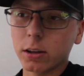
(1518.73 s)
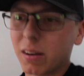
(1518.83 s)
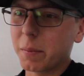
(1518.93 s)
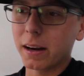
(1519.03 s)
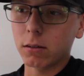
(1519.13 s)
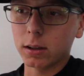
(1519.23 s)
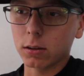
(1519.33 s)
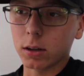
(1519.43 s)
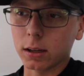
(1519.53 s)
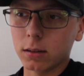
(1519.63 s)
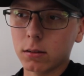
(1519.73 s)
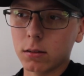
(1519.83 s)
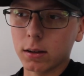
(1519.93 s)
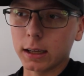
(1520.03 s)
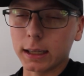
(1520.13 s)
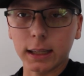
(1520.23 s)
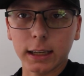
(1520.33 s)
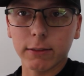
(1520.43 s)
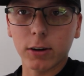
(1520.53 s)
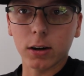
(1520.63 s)
I'm not really looking to hit the
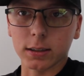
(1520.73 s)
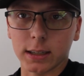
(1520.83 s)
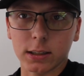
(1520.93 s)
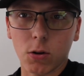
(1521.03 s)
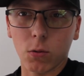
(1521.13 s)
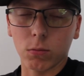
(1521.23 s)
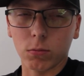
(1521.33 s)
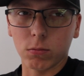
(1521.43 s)
invert because I don't